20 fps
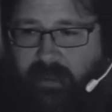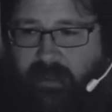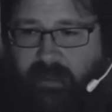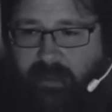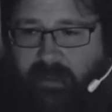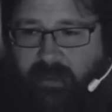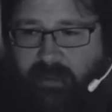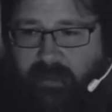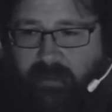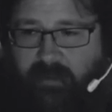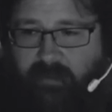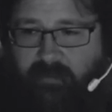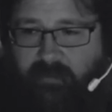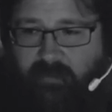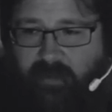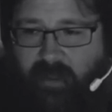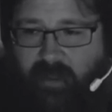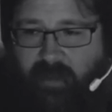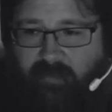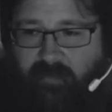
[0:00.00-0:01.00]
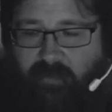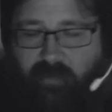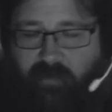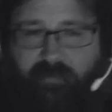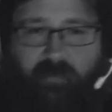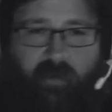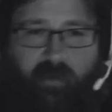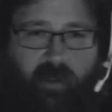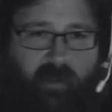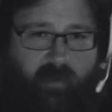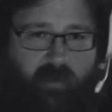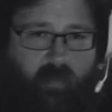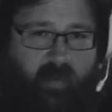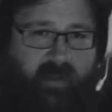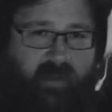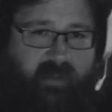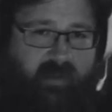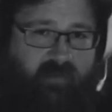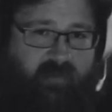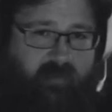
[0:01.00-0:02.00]
And I've also heard the way
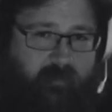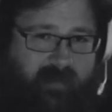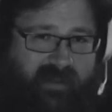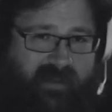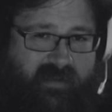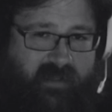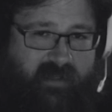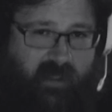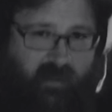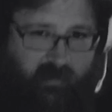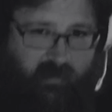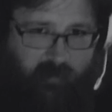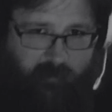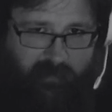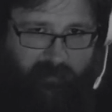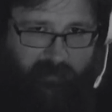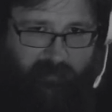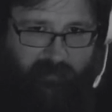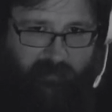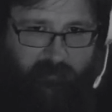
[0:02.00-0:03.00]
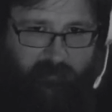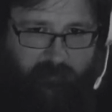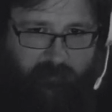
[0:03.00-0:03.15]
they speak to other people.